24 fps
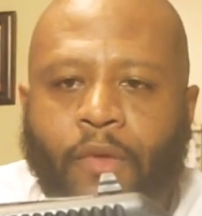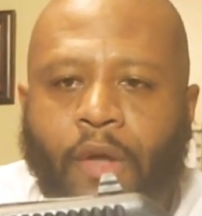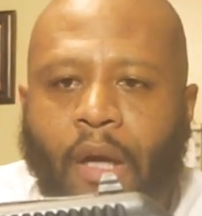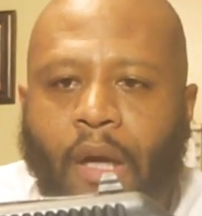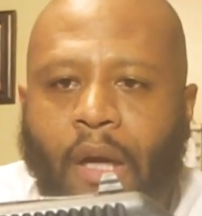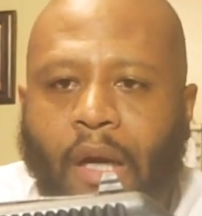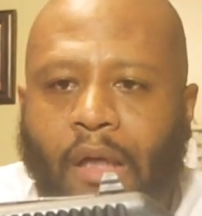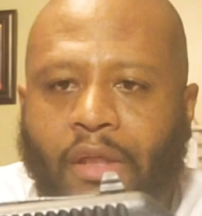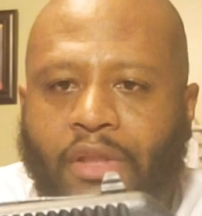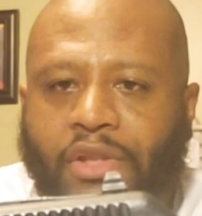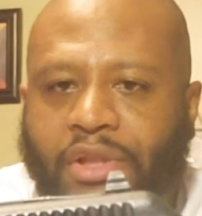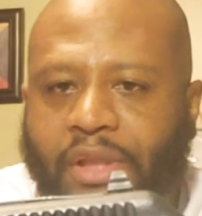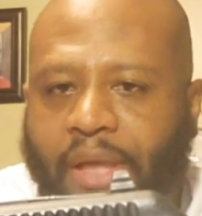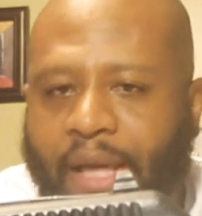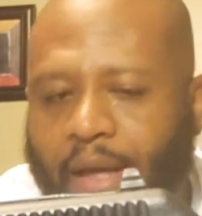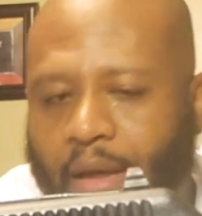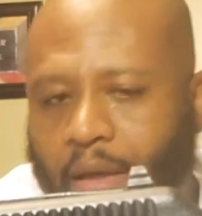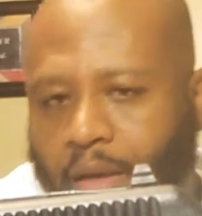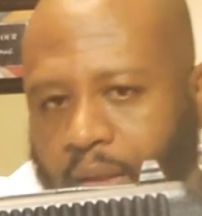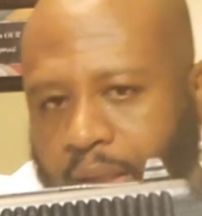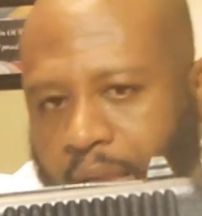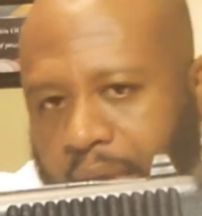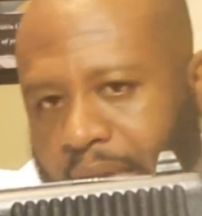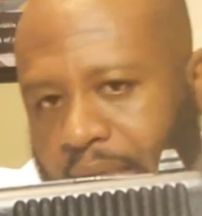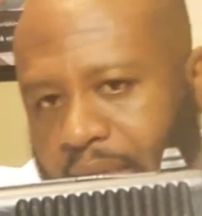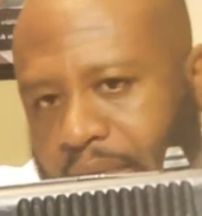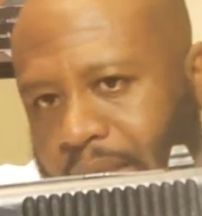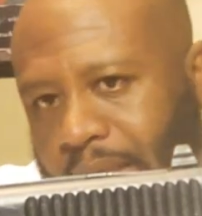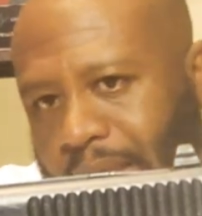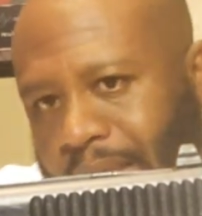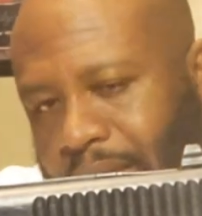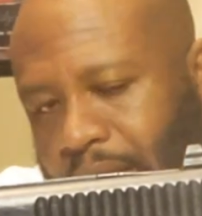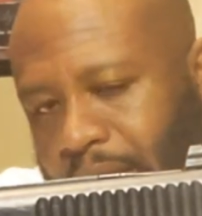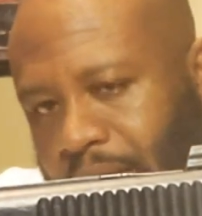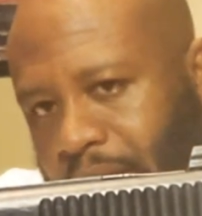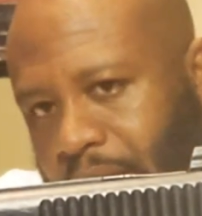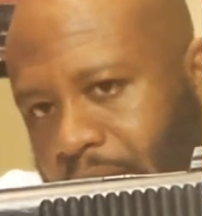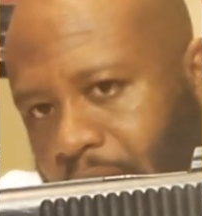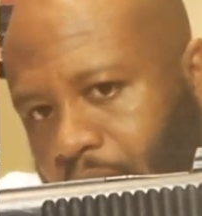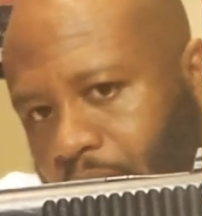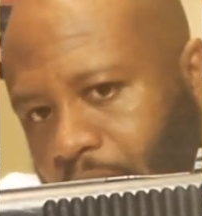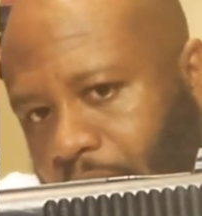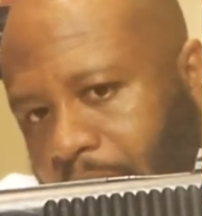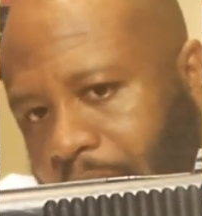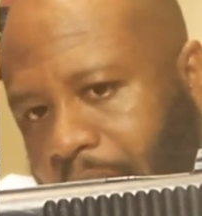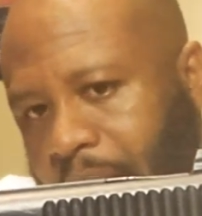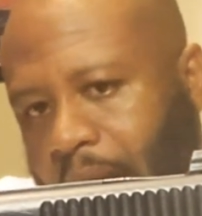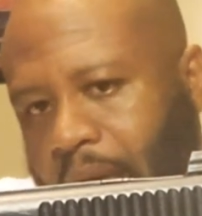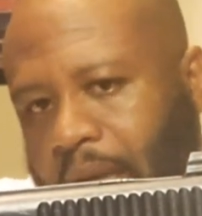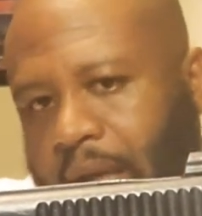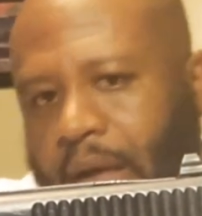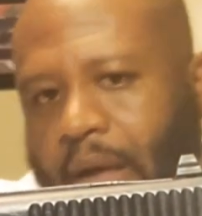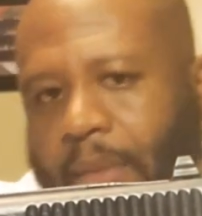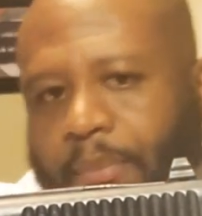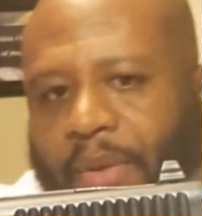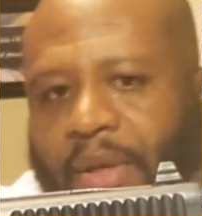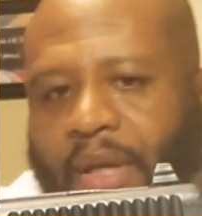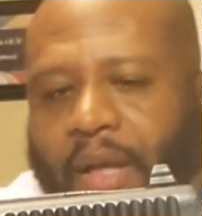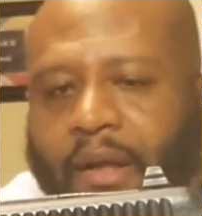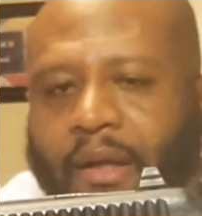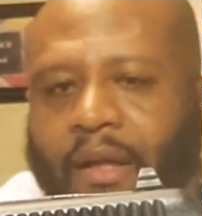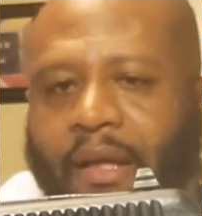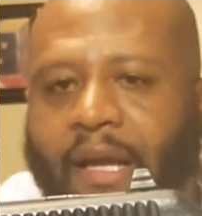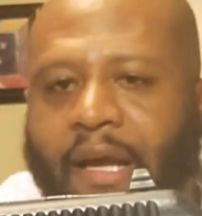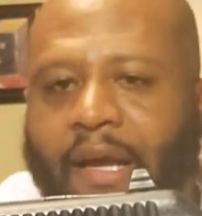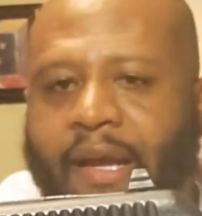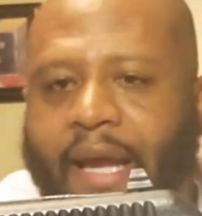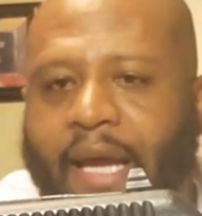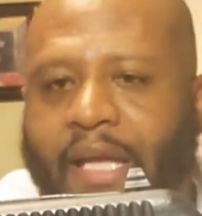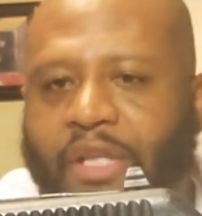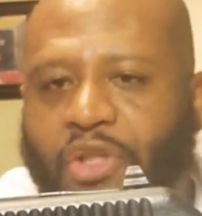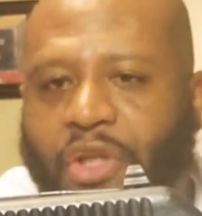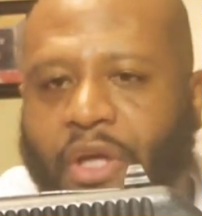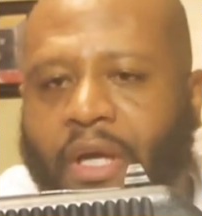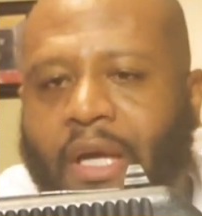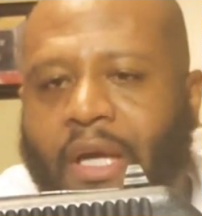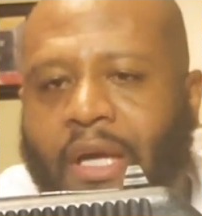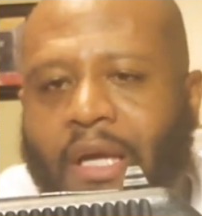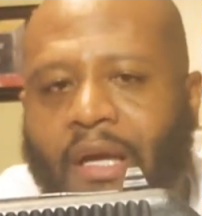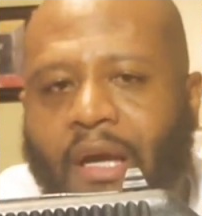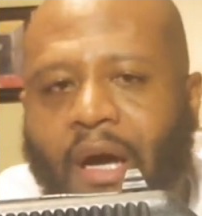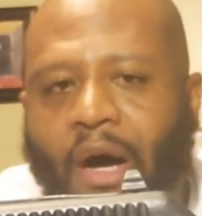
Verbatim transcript: uh, shell casings, you know, logging up or nothing of that nature.